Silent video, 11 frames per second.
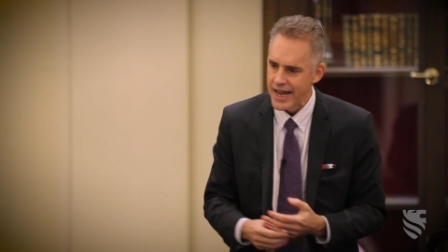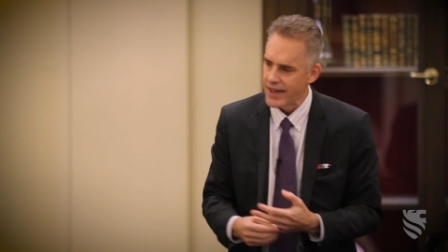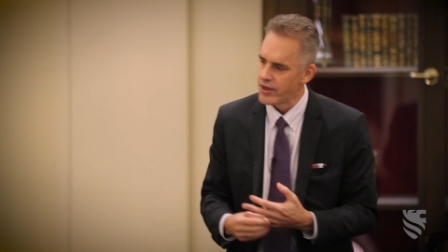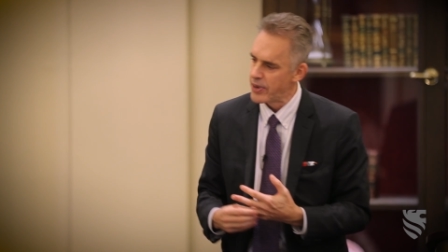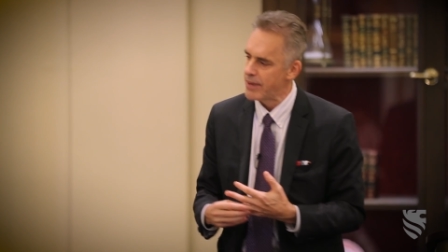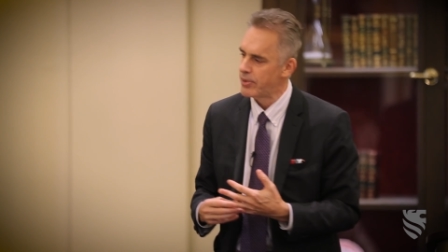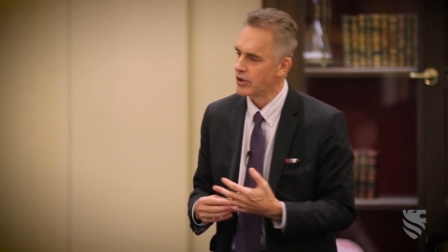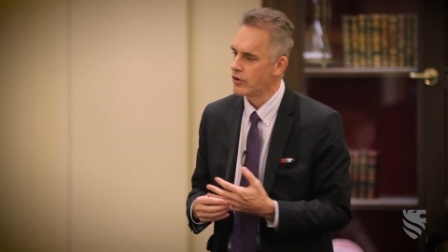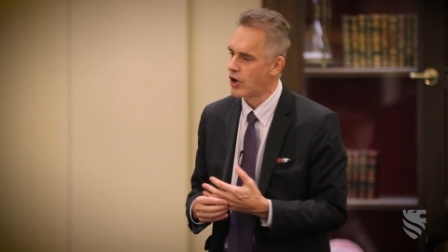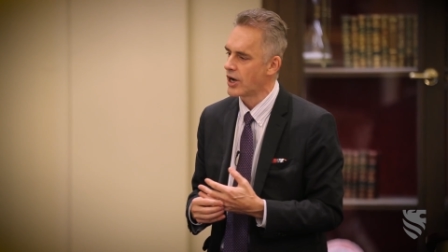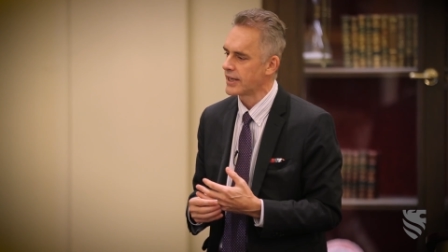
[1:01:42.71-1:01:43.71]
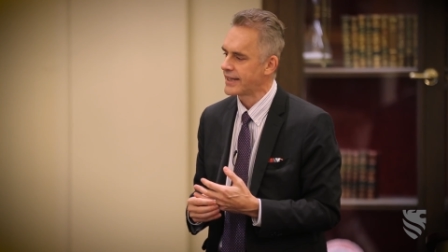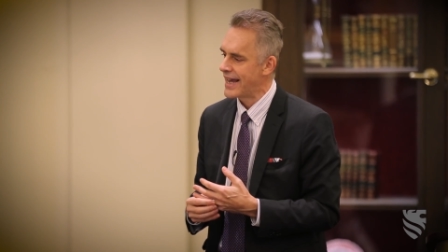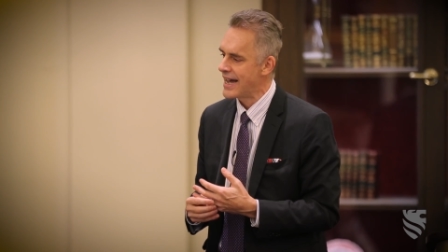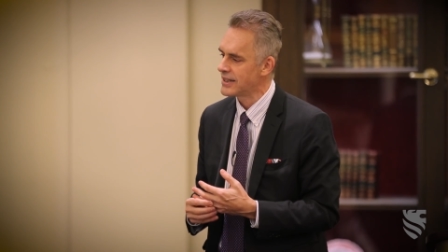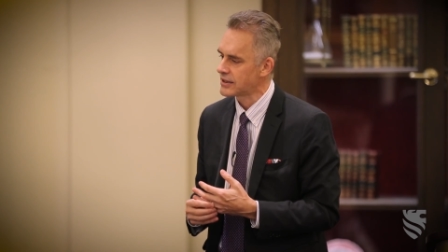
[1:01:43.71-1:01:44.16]
And the people who got it
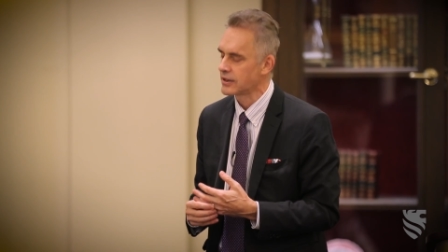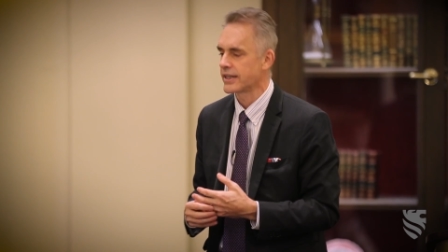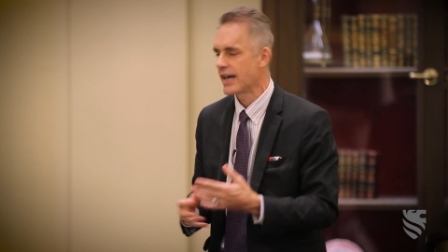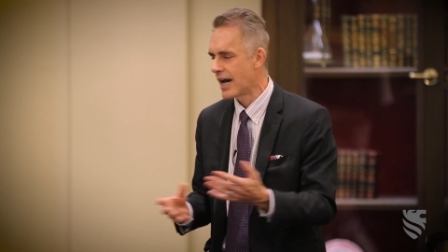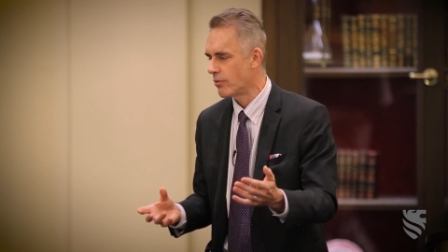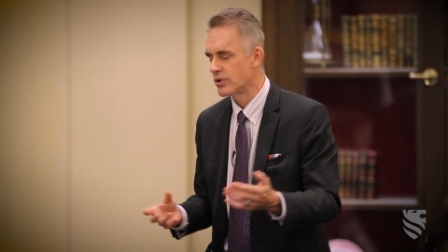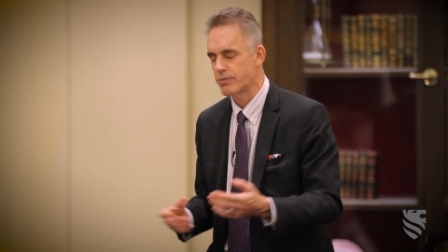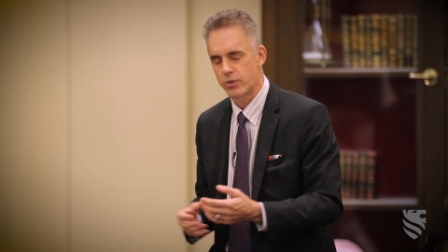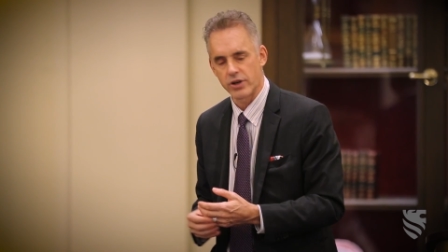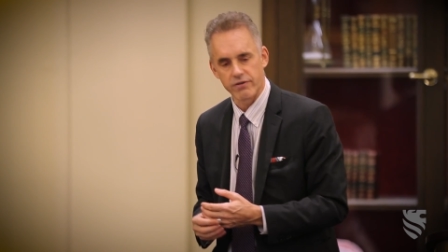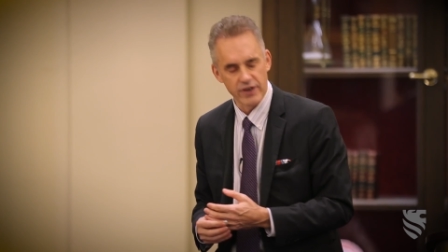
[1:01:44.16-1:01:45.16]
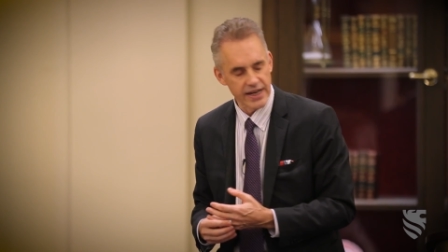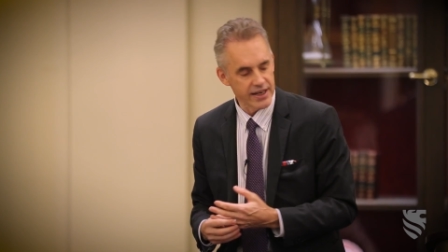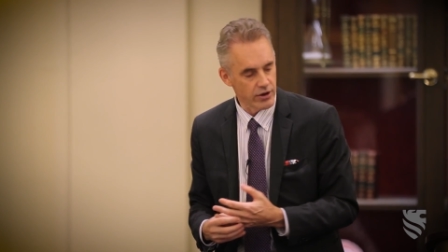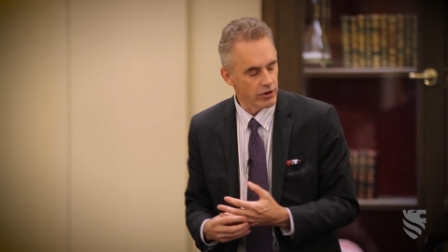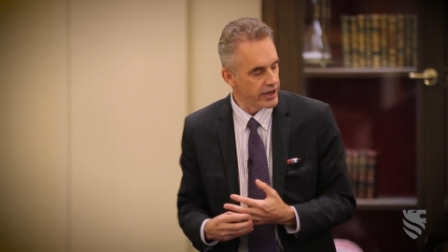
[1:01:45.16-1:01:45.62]
canceled, yeah, it was pretty
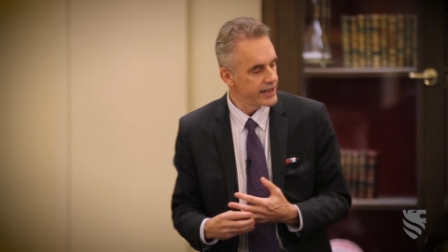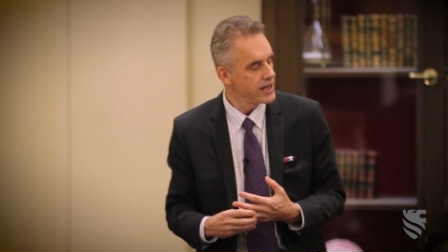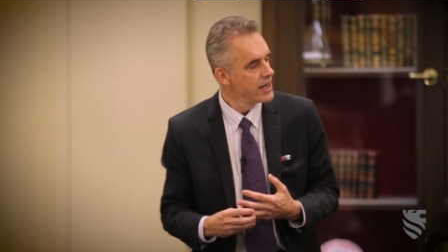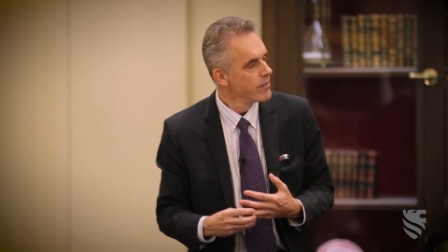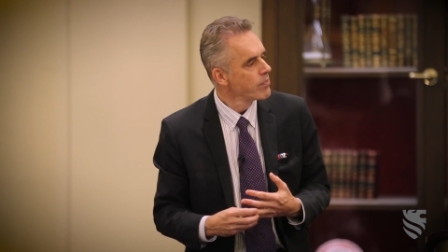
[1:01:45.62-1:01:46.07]
funny, all right.